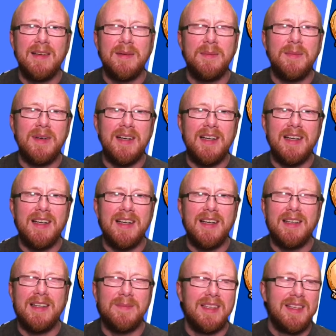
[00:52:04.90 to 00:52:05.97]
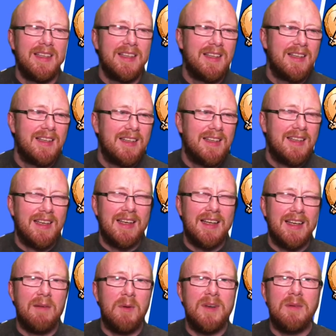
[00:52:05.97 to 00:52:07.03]
Yeah, but, um, yeah.
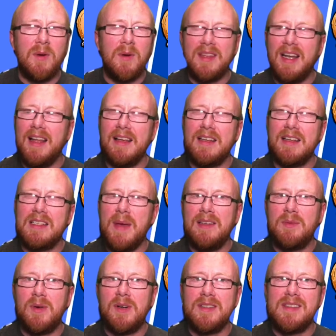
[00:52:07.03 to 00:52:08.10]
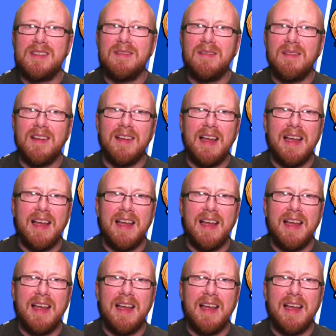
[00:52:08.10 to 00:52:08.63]
I wonder what the link spend was uh,